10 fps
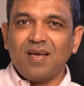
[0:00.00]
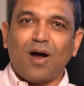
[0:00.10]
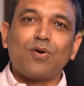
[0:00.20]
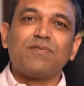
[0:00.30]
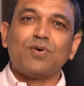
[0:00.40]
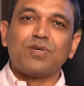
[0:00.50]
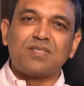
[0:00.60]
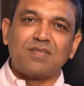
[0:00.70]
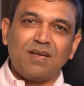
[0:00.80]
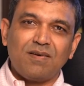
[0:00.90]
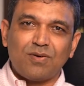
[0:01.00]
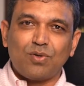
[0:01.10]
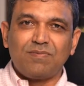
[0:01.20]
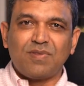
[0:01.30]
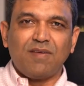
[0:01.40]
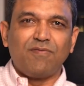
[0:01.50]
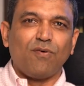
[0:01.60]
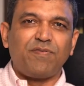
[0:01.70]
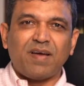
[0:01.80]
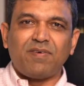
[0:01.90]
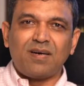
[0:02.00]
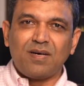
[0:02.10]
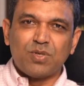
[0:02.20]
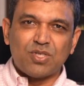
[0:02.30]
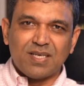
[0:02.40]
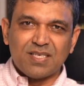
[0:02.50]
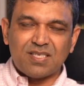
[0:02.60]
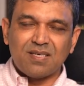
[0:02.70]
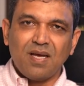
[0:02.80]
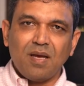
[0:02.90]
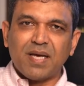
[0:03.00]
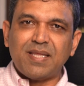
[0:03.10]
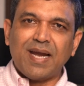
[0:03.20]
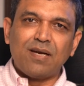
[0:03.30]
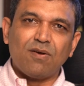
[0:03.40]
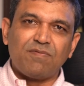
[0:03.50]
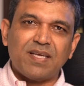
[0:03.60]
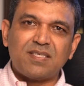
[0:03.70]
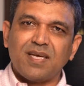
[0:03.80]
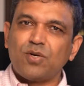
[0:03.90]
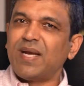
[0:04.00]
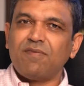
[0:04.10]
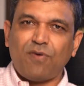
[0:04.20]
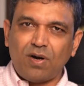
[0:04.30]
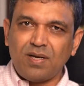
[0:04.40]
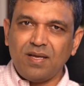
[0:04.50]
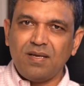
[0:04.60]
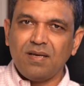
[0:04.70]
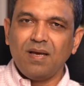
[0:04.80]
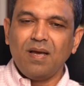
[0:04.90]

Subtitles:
out of those 500 which list by the end of, let's say, 2040.